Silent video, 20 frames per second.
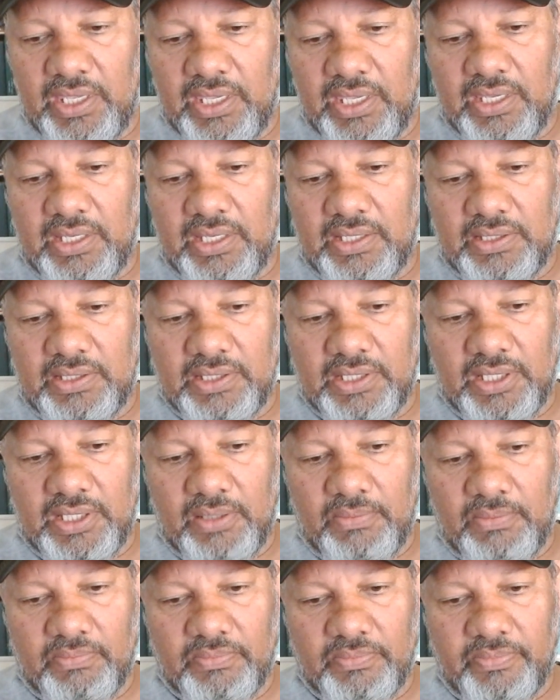And
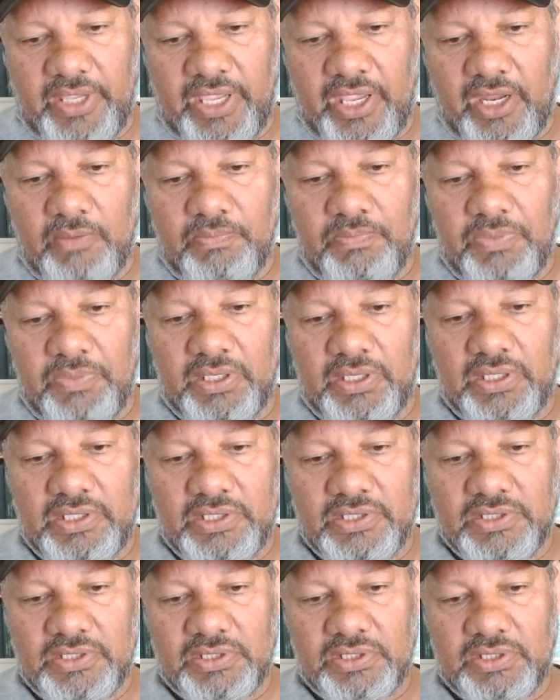Arabic
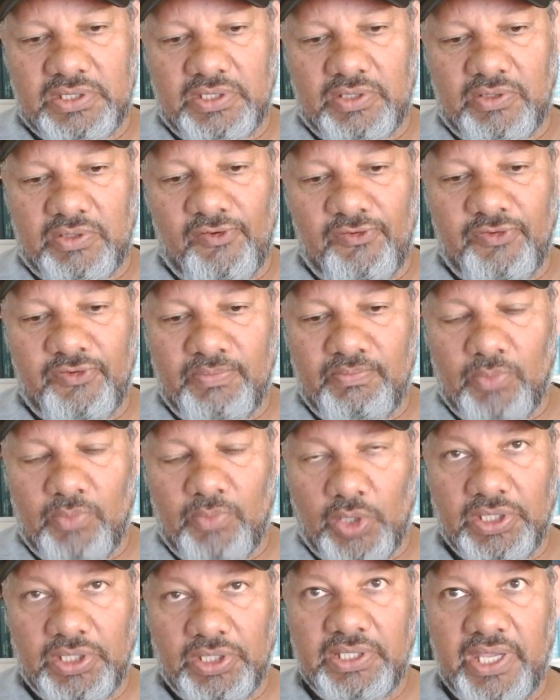is, often
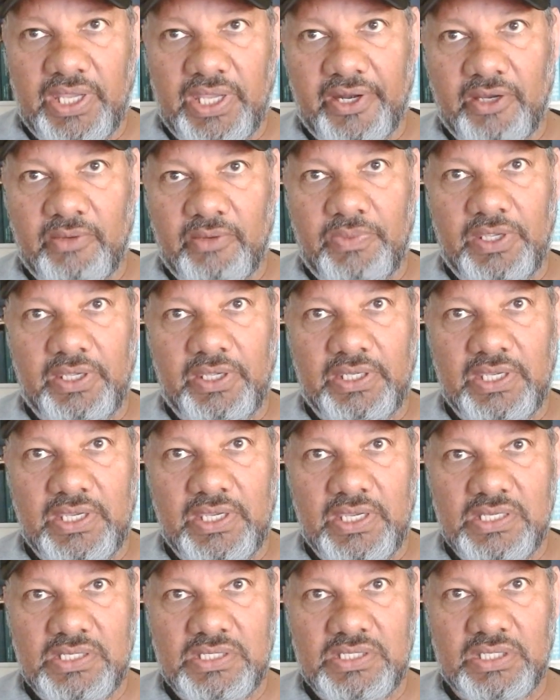modern Arabic
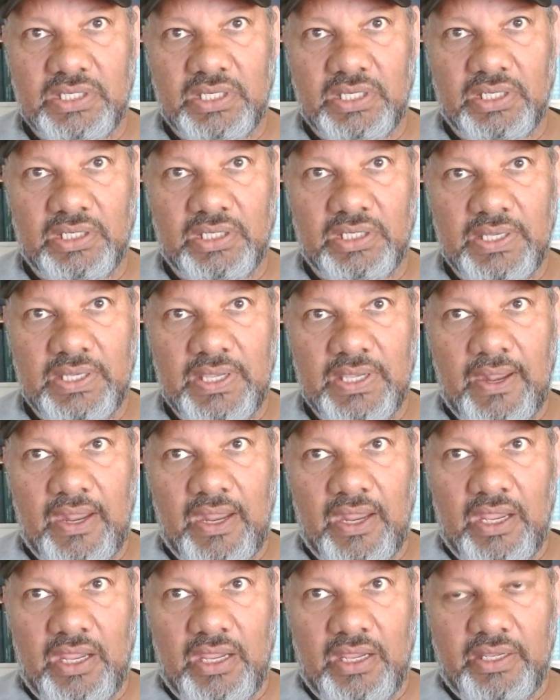is
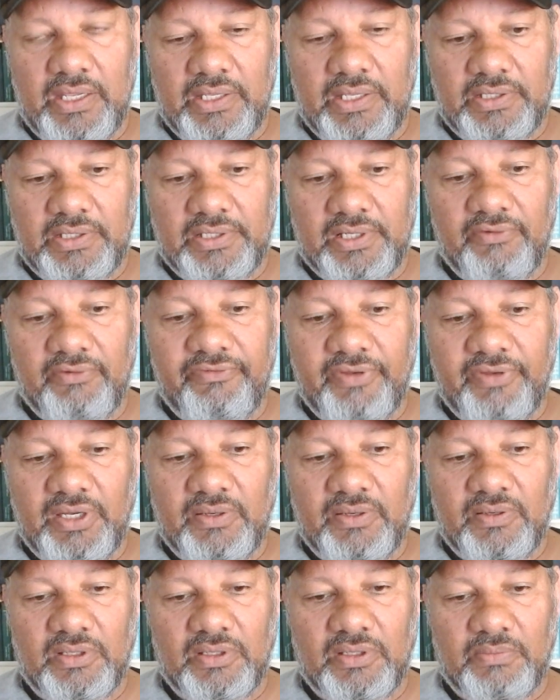
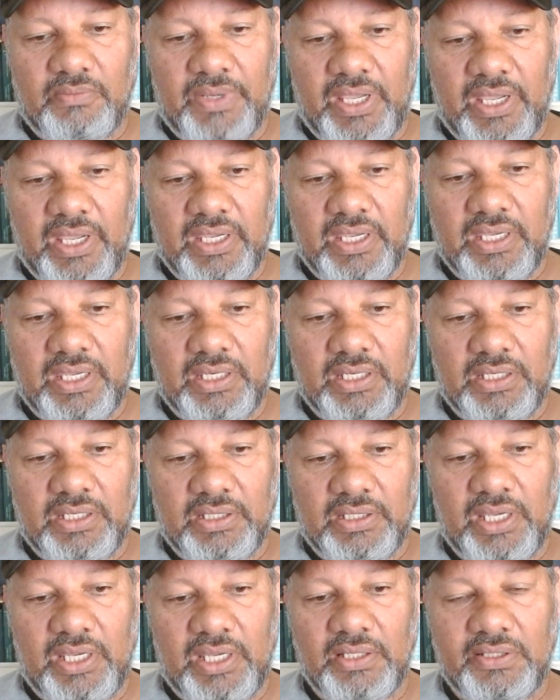driven by
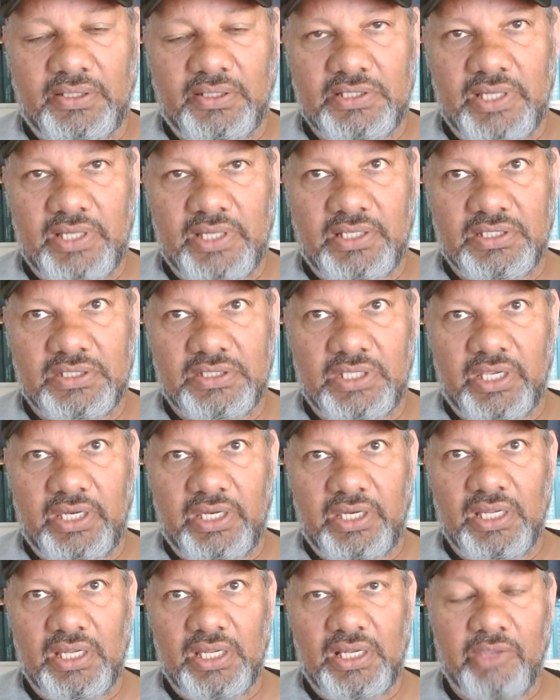countries like
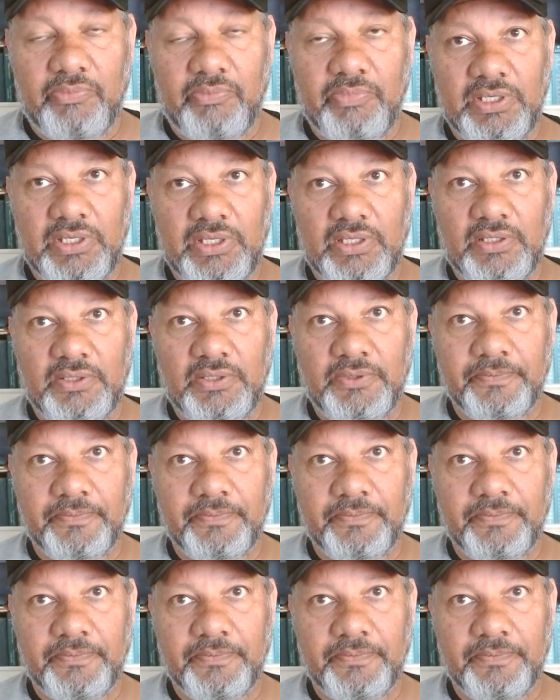Syria, Lebanon.